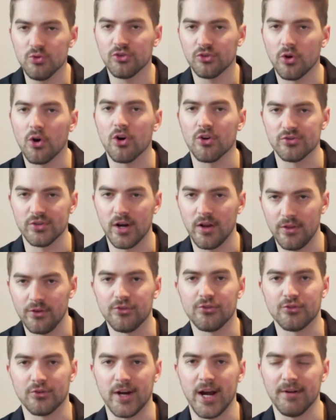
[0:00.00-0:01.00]
stars out of
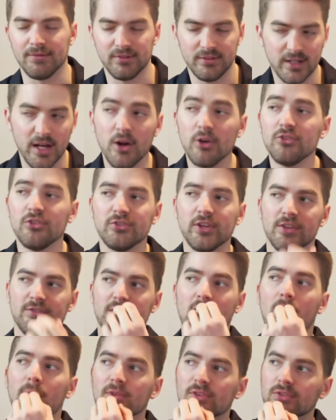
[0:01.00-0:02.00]
this draft. Now, I know you say,
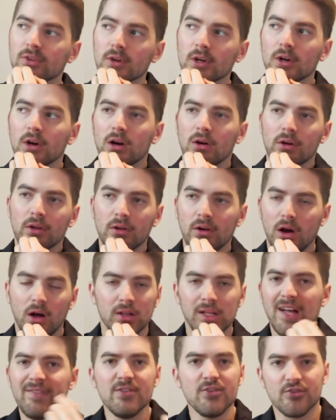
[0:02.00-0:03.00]
Thomas,
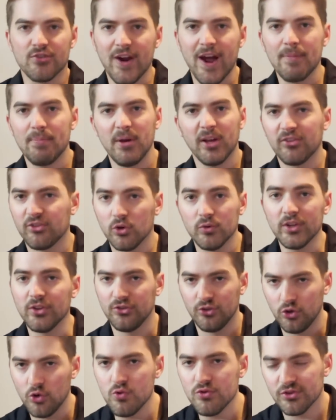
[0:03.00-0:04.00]
11 draft picks and only
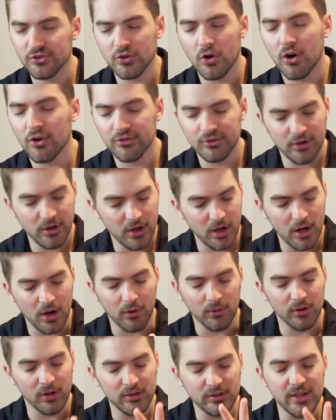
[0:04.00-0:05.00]
two stars? No.
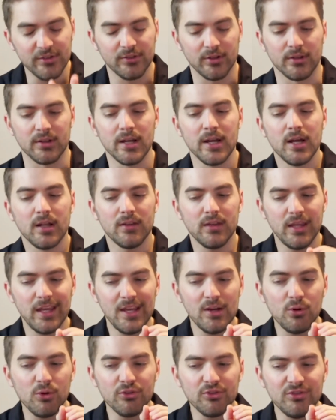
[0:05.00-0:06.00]
Listen, the
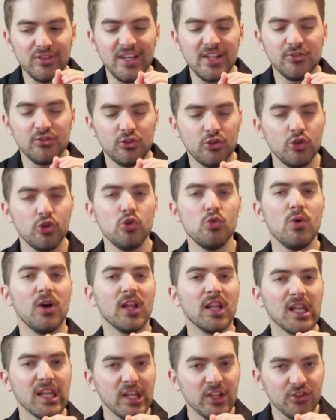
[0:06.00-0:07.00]
Eagles need two
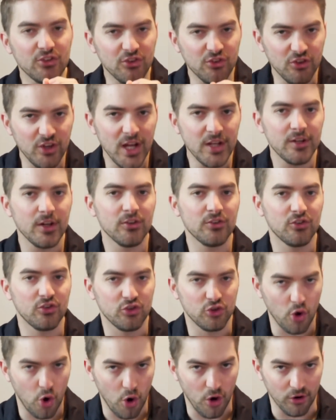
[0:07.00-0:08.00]
legit
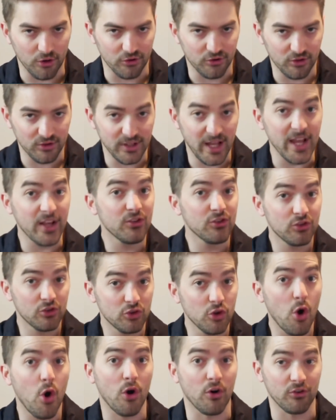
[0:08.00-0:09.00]
stars, like
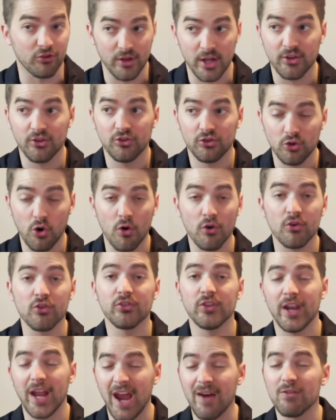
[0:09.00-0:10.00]
starters
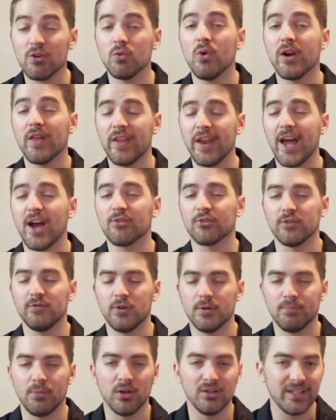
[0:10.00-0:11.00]
that everyone in the National
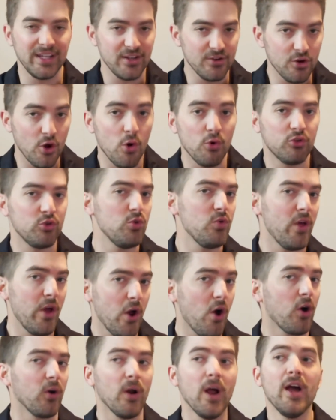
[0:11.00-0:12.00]
Football League knows who they
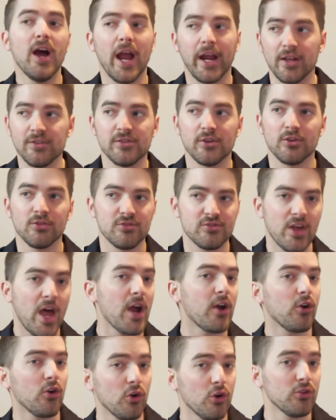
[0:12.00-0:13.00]
are. I consider
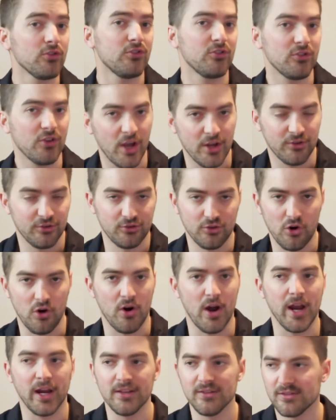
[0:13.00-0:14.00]
Zach Ertz a
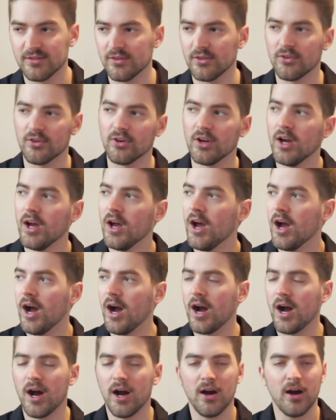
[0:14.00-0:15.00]
star. I consider,
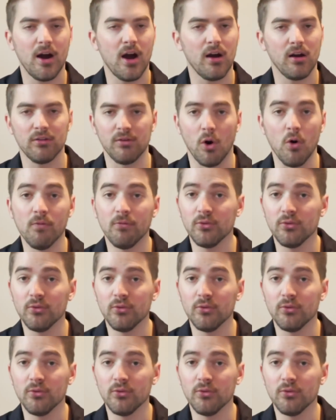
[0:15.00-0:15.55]
I